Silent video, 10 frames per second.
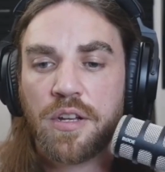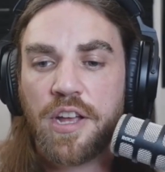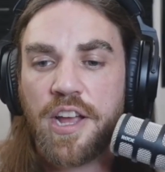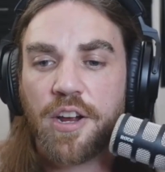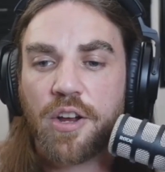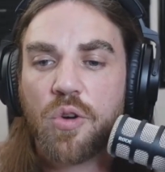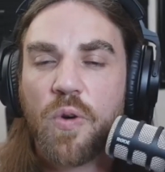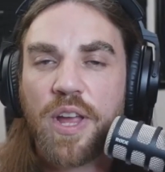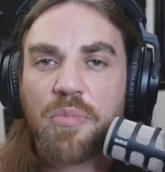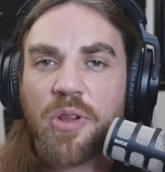And a
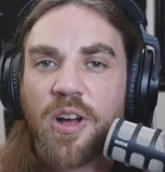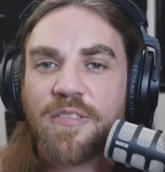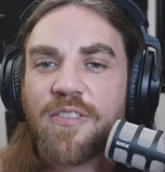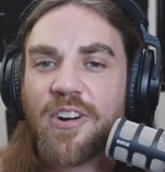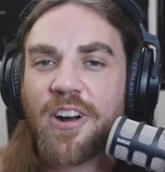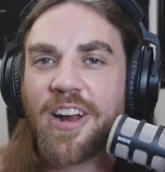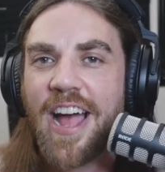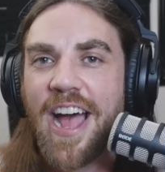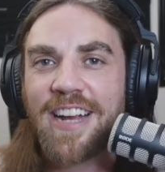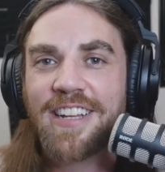quick plug for our
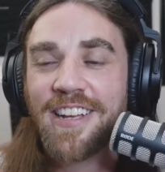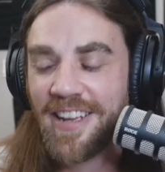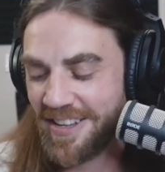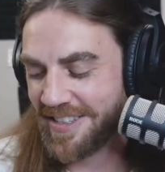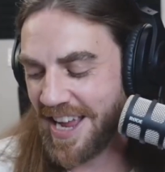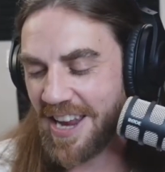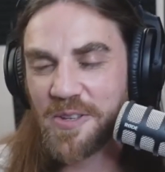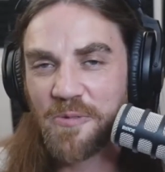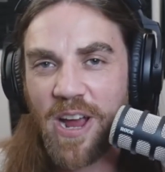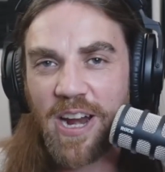guy,
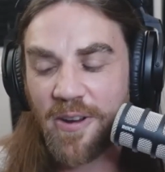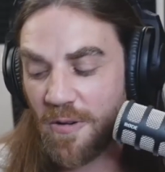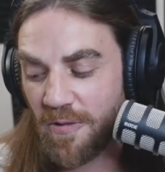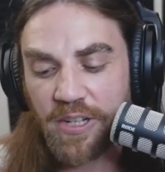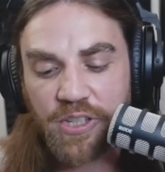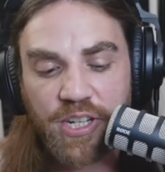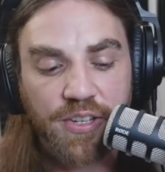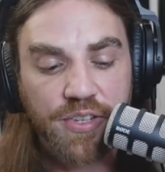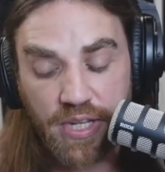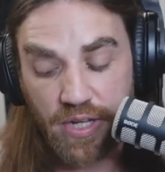Dennis Redding over at
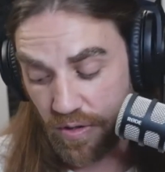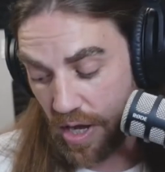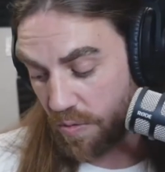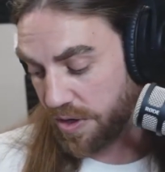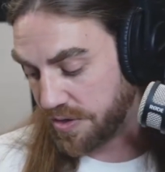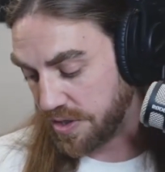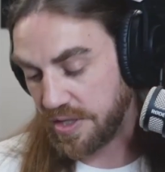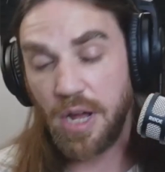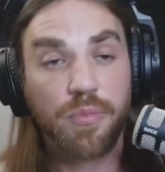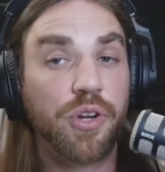Chilsea. Hold on, where's the
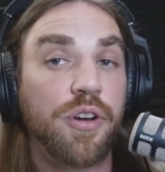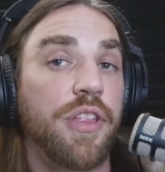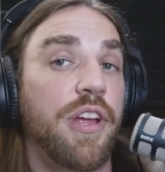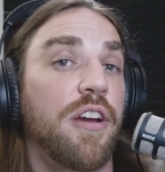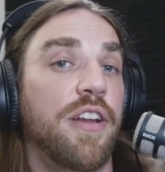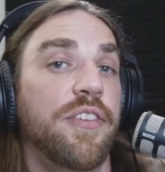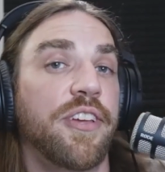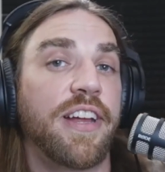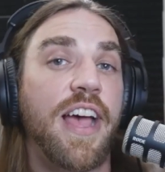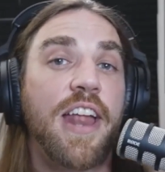tumbler? There it is.
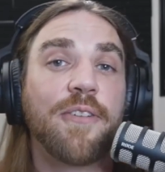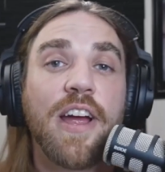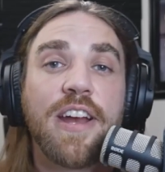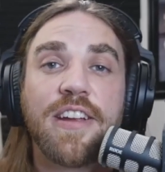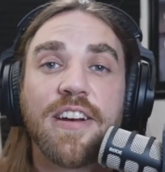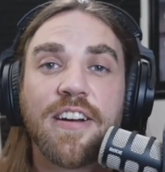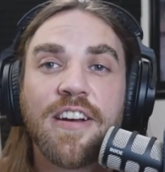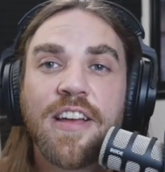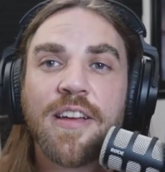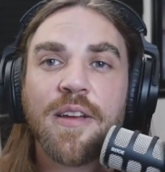I got it right here.
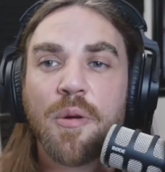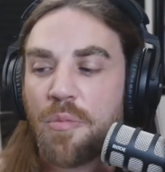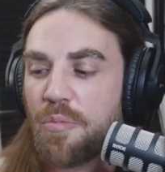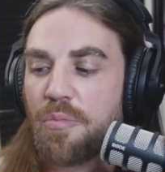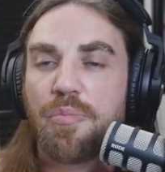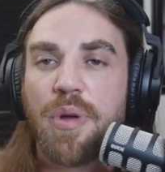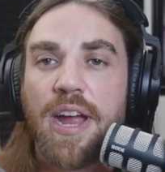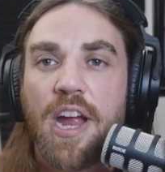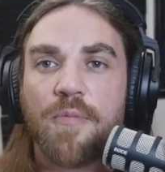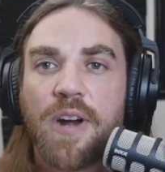
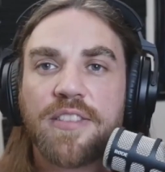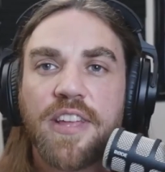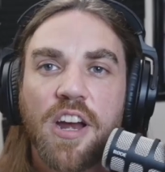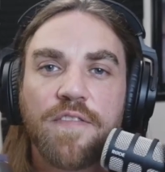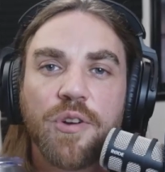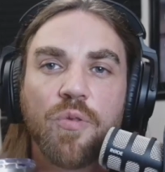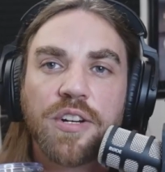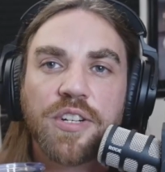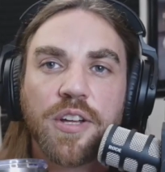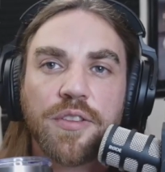Bam, right there. If you're
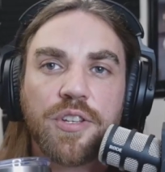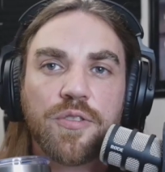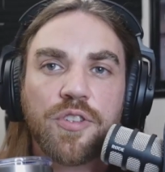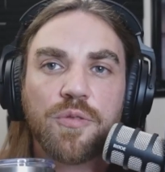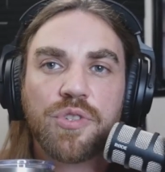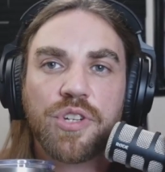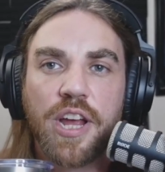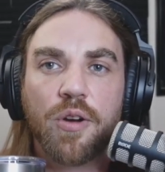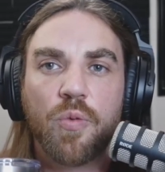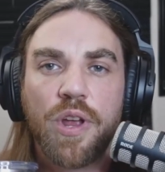watching on the YouTube
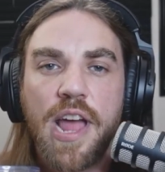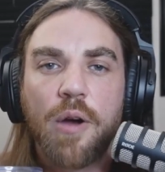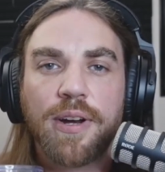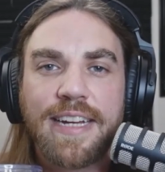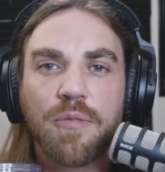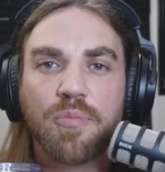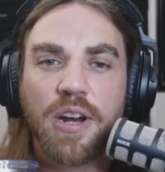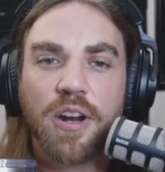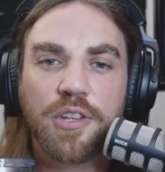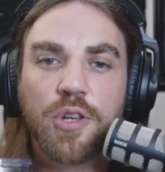channel, Win Now or Get
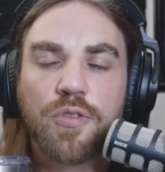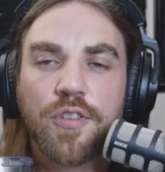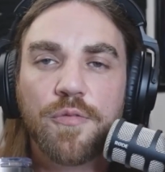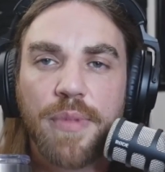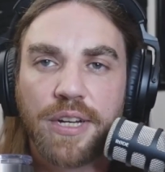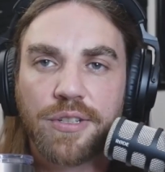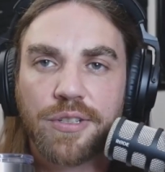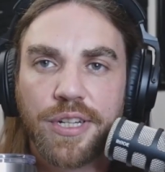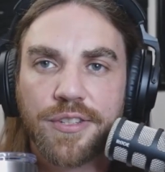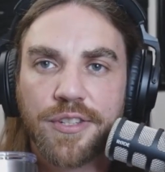Bent on YouTube, make
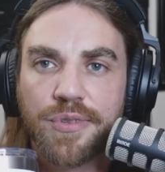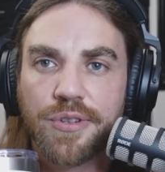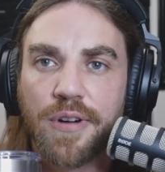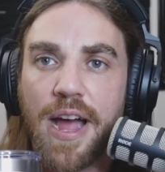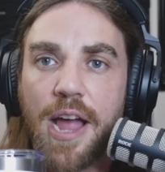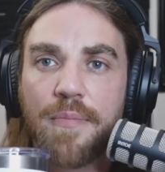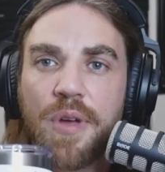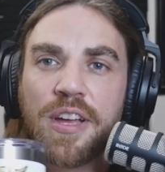sure you subscribe.